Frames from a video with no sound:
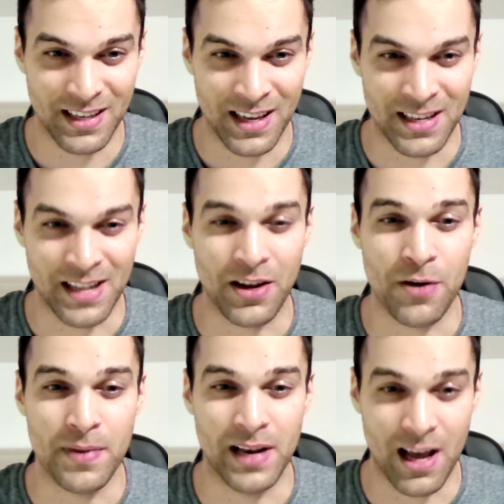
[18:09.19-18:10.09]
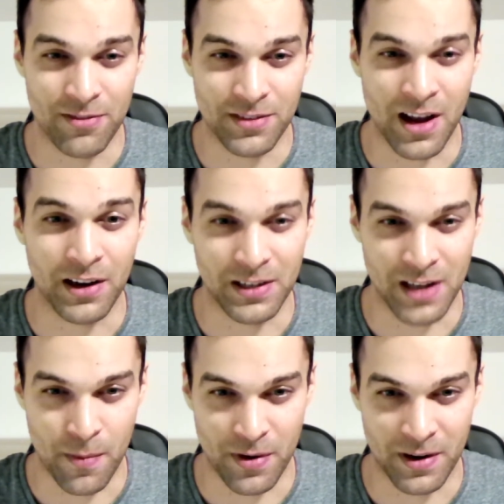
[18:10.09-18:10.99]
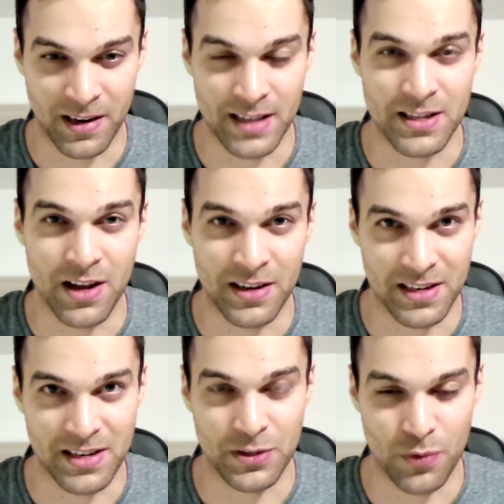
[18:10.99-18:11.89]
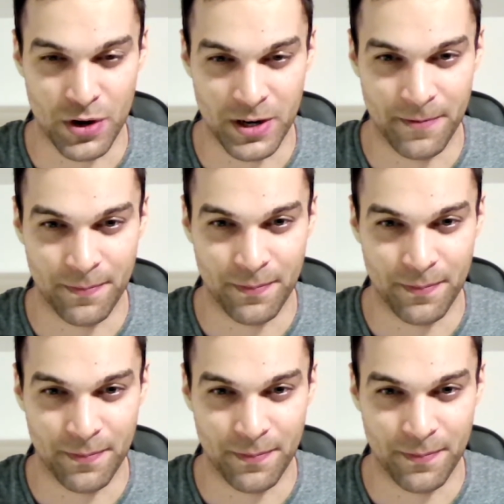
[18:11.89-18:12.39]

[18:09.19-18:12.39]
that our beloved Uncle Amran has done in this world.